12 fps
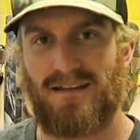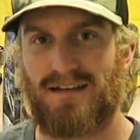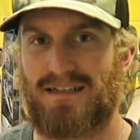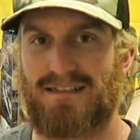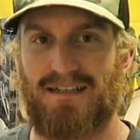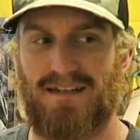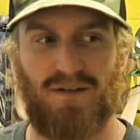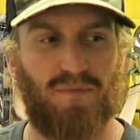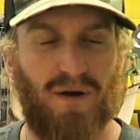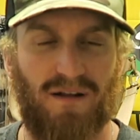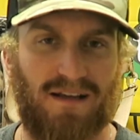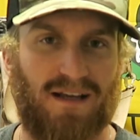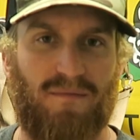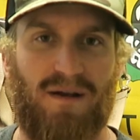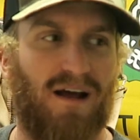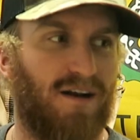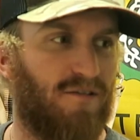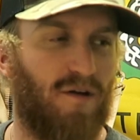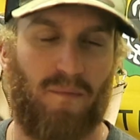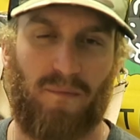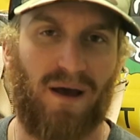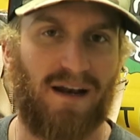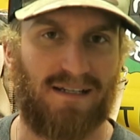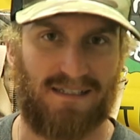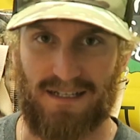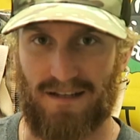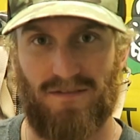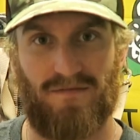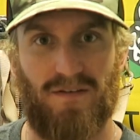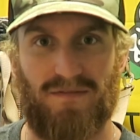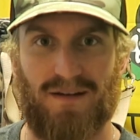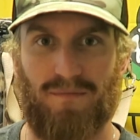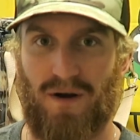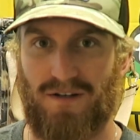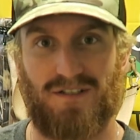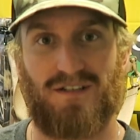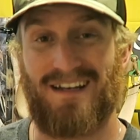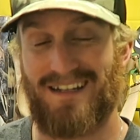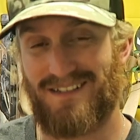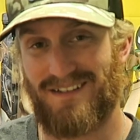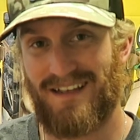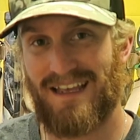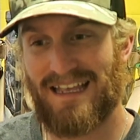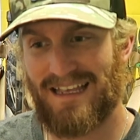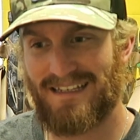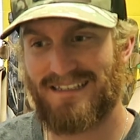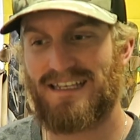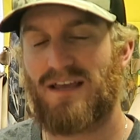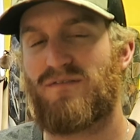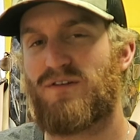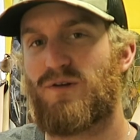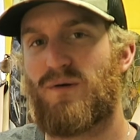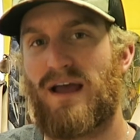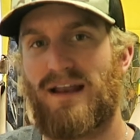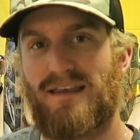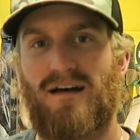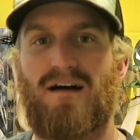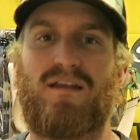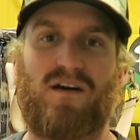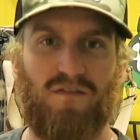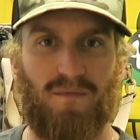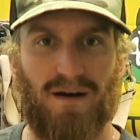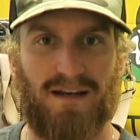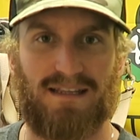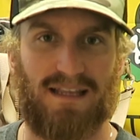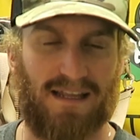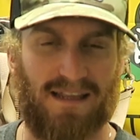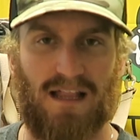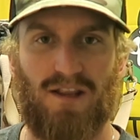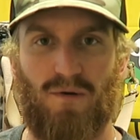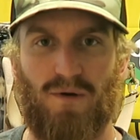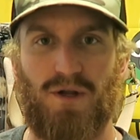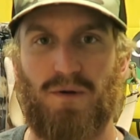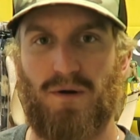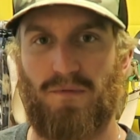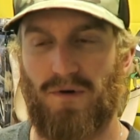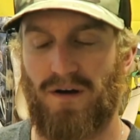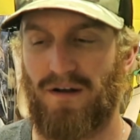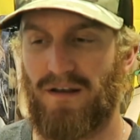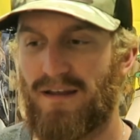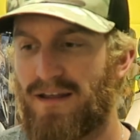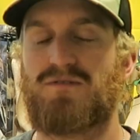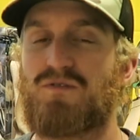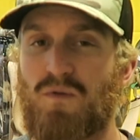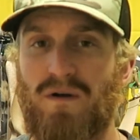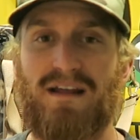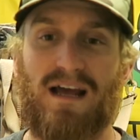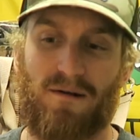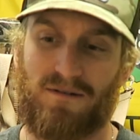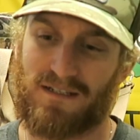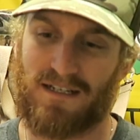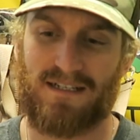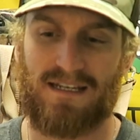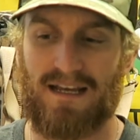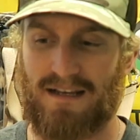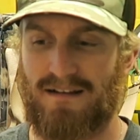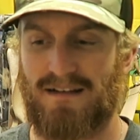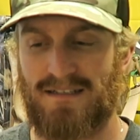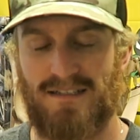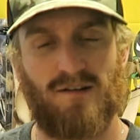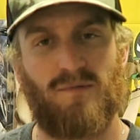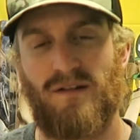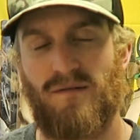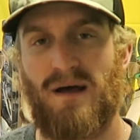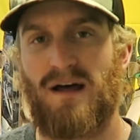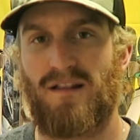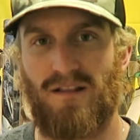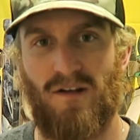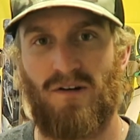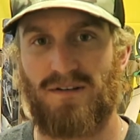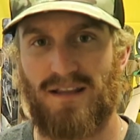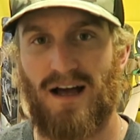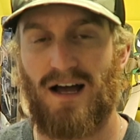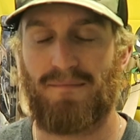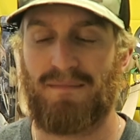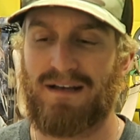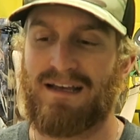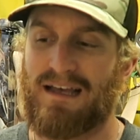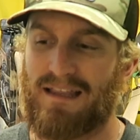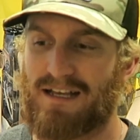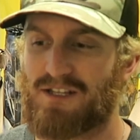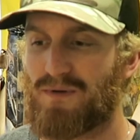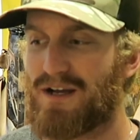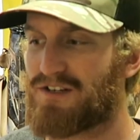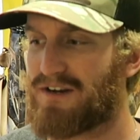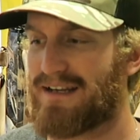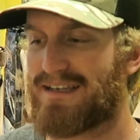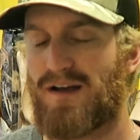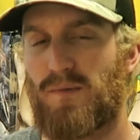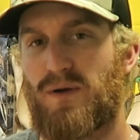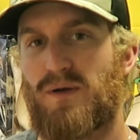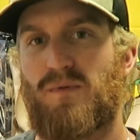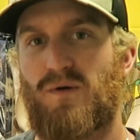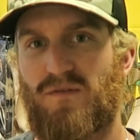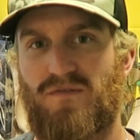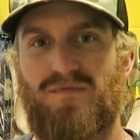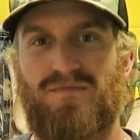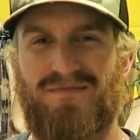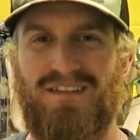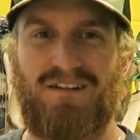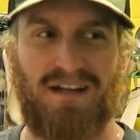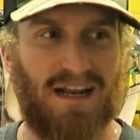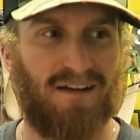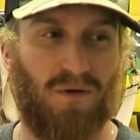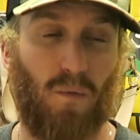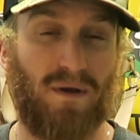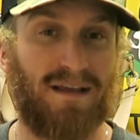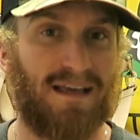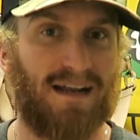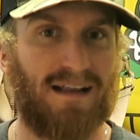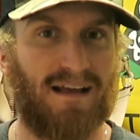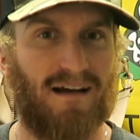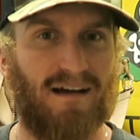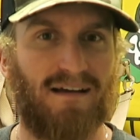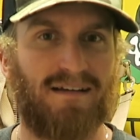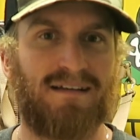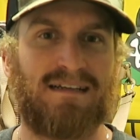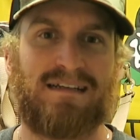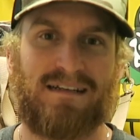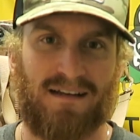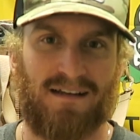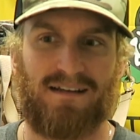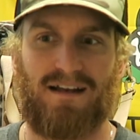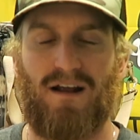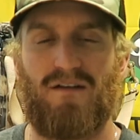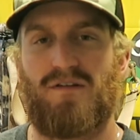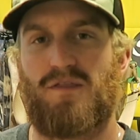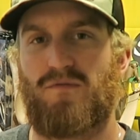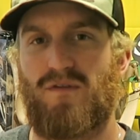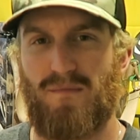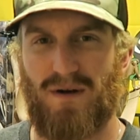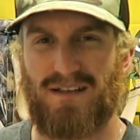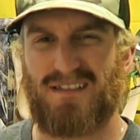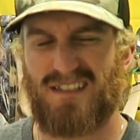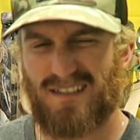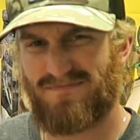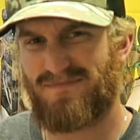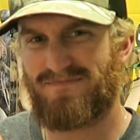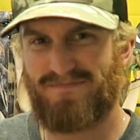Like I said, you're barely coming out, you're rubbing pennies together at 15 bucks and it's saving you a ton of money letting that lower unit run. So 20 hours does take a considerable amount, a long time. That's why I try to tell people if you're kind of a weekend guy, you know, every three months is